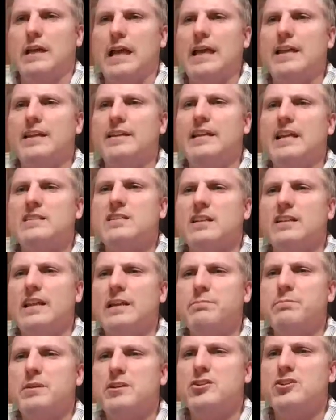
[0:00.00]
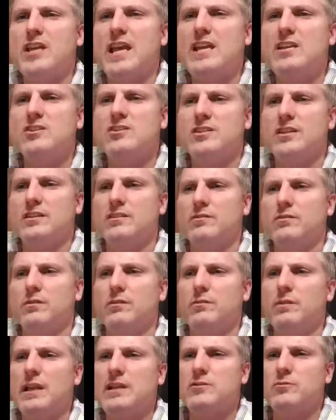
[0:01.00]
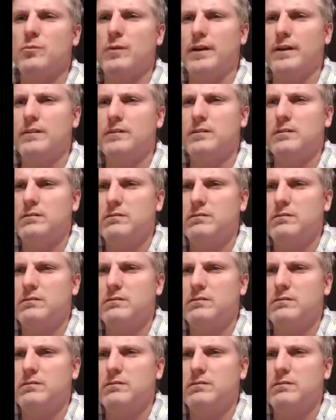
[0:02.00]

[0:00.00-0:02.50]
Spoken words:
And it doesn't let me change it. That's weird.